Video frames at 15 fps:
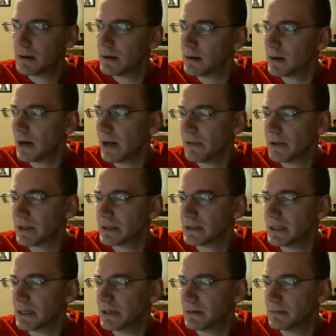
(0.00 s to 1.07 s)
I think that's
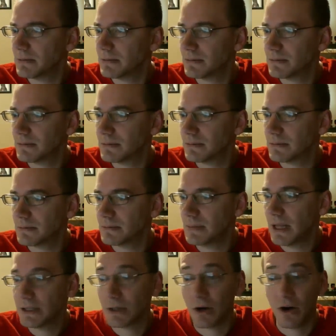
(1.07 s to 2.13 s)
it.
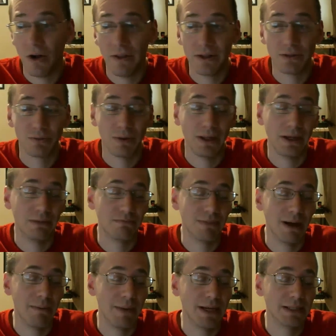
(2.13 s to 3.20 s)
That's all that's really
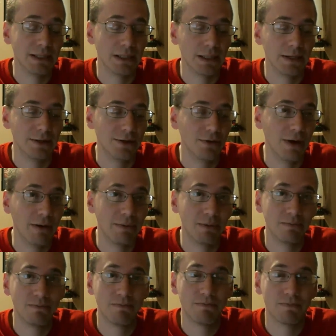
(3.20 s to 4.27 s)
amazingly new. I've
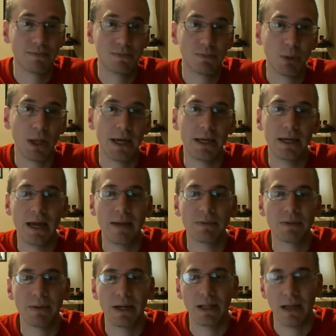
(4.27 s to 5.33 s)
been playing games in
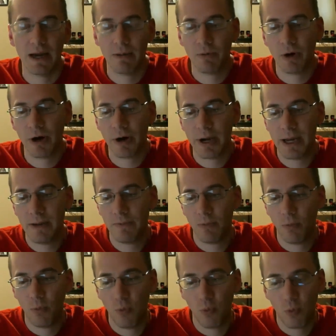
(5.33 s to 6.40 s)
my library
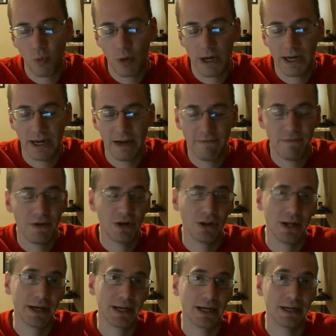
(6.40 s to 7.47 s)
when I feel
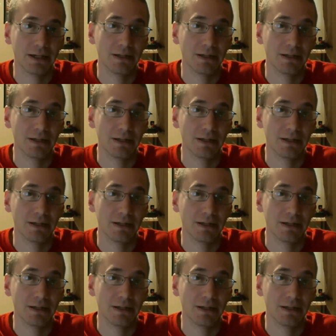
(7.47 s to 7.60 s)
like it.